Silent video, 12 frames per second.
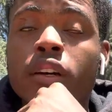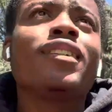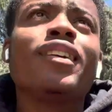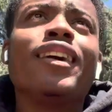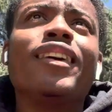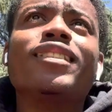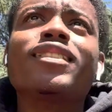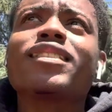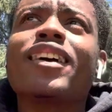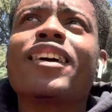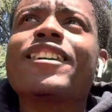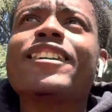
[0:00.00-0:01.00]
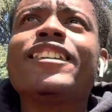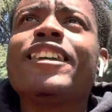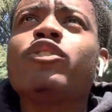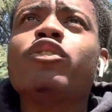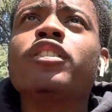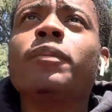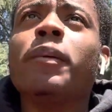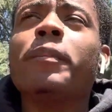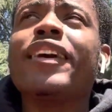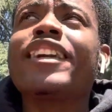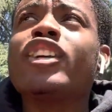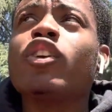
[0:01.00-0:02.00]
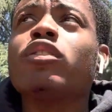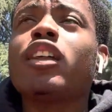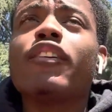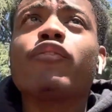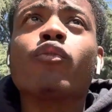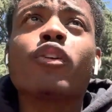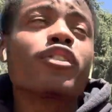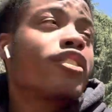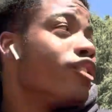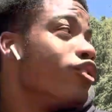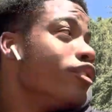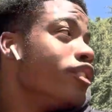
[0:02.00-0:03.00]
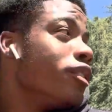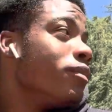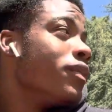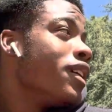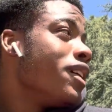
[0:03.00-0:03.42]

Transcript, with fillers: And it's like it ain't doing them but making your life worse, doing them